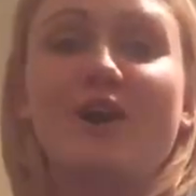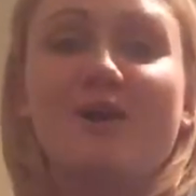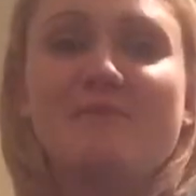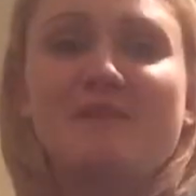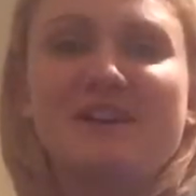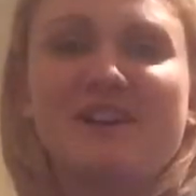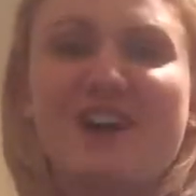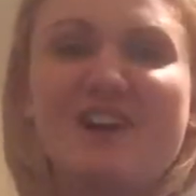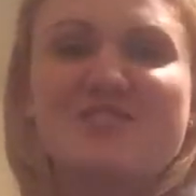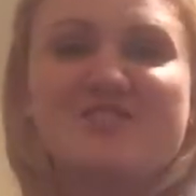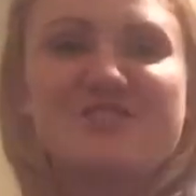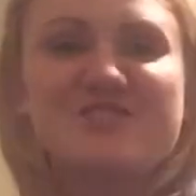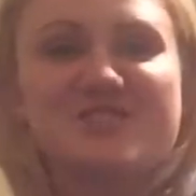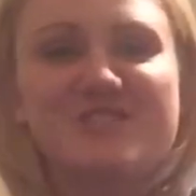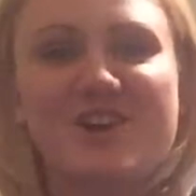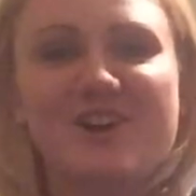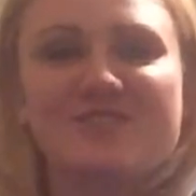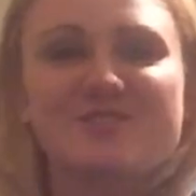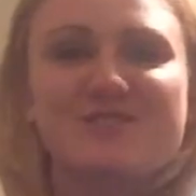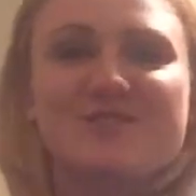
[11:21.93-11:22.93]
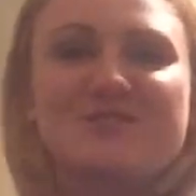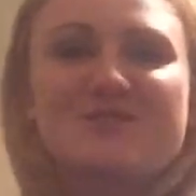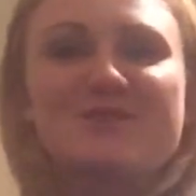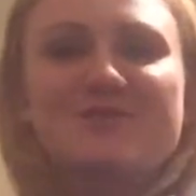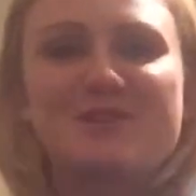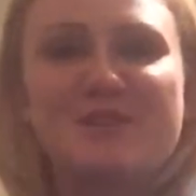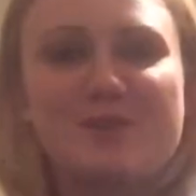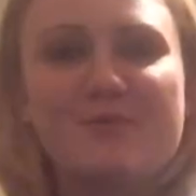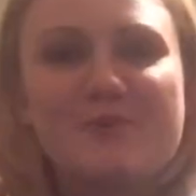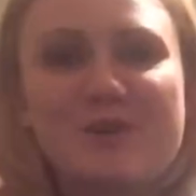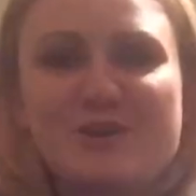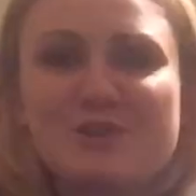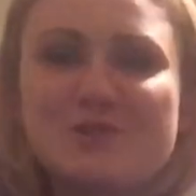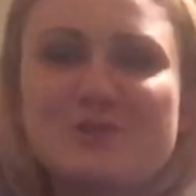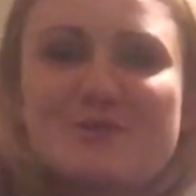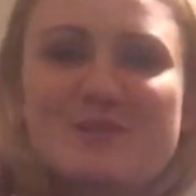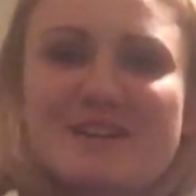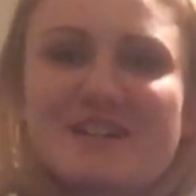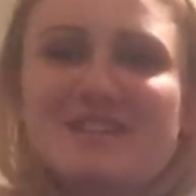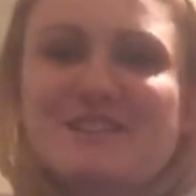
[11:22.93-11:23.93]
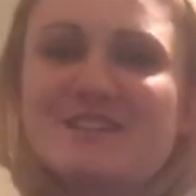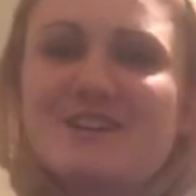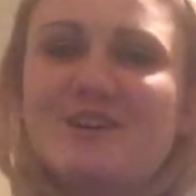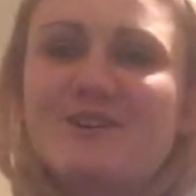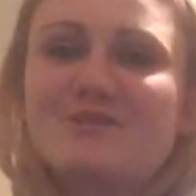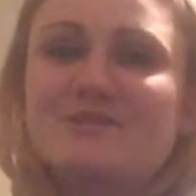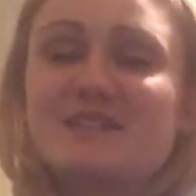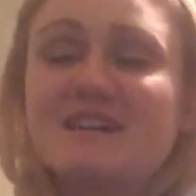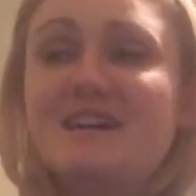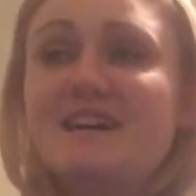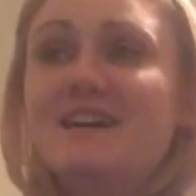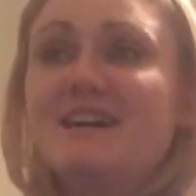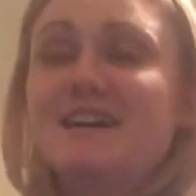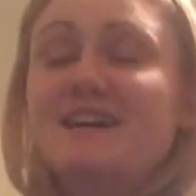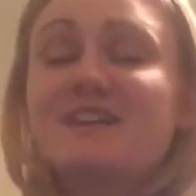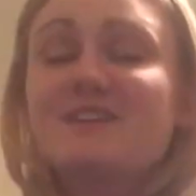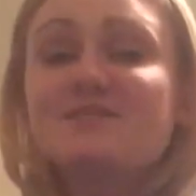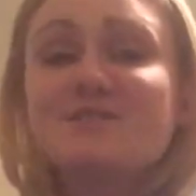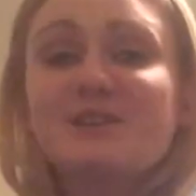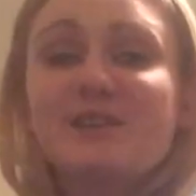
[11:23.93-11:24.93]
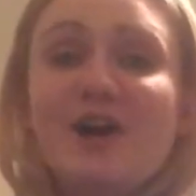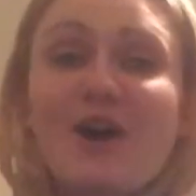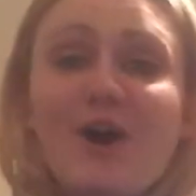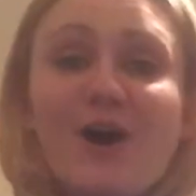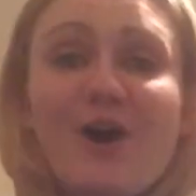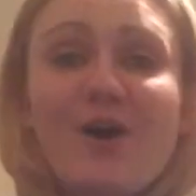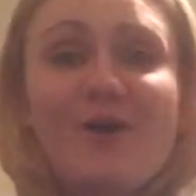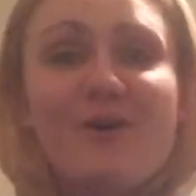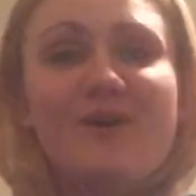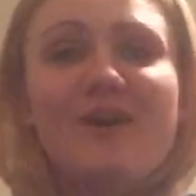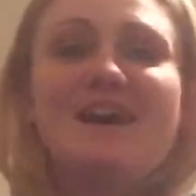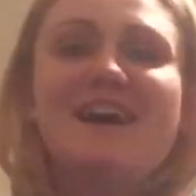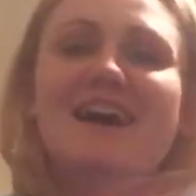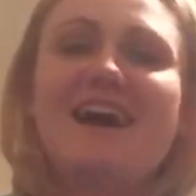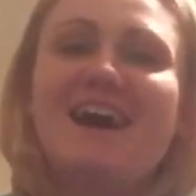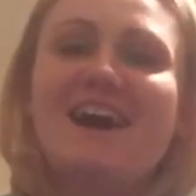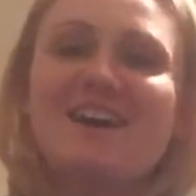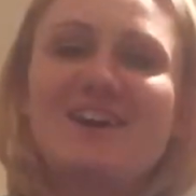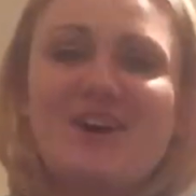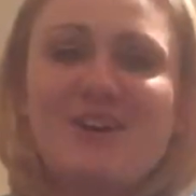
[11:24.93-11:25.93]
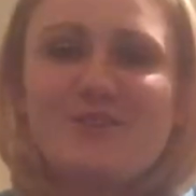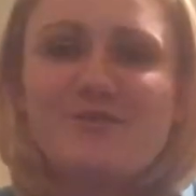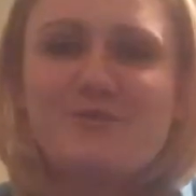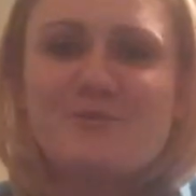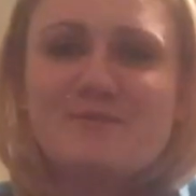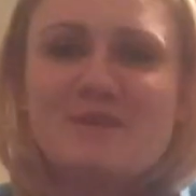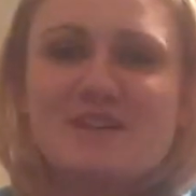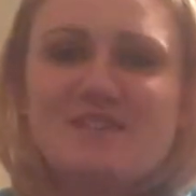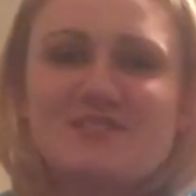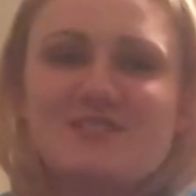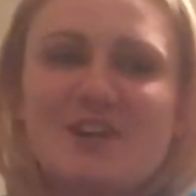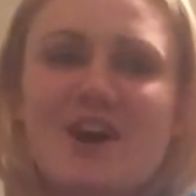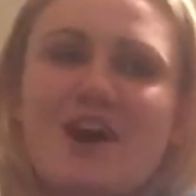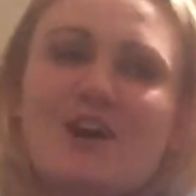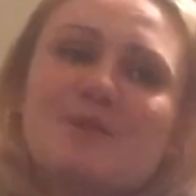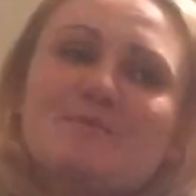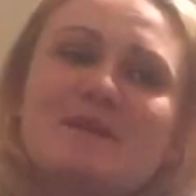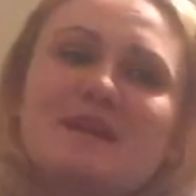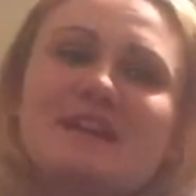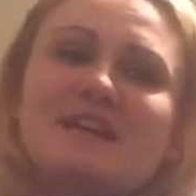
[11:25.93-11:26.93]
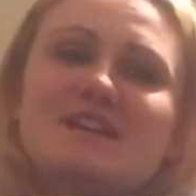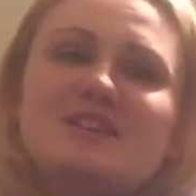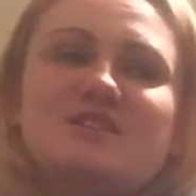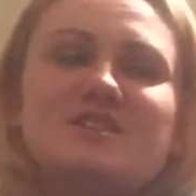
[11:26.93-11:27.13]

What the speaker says: oh my gosh, your socks are so cute. Where'd you get those? I was like, oh, I got them from my sock buddy.